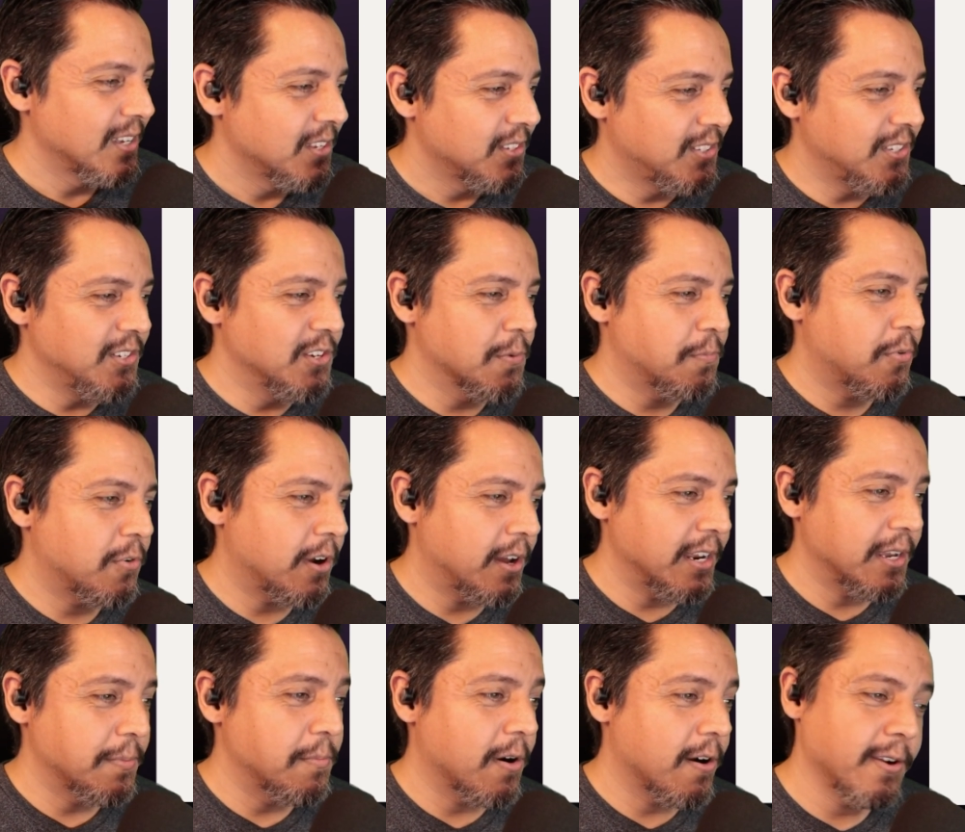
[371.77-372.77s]
Senior
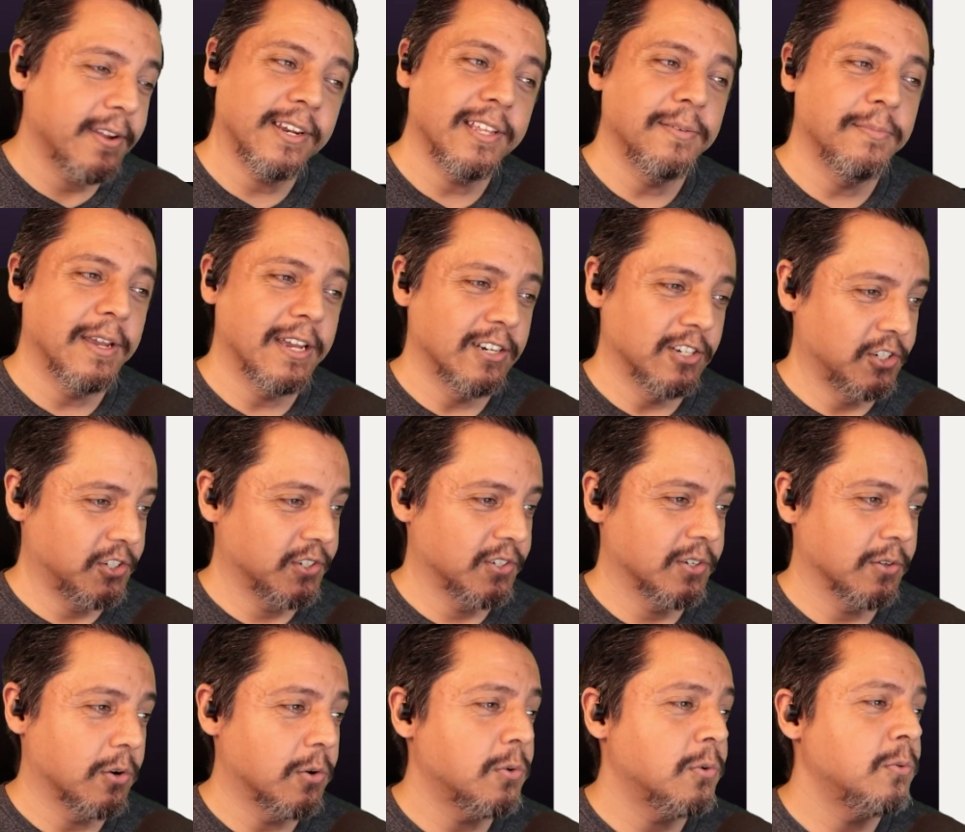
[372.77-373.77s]
product marketing
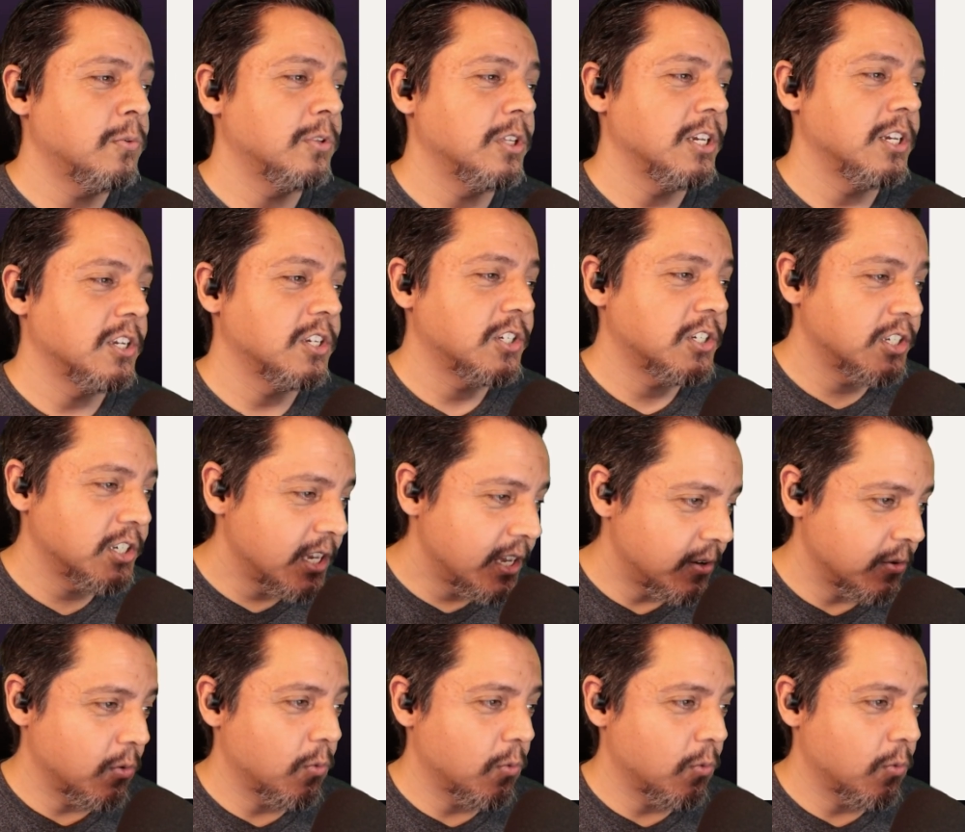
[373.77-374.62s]
manager. Holy shit.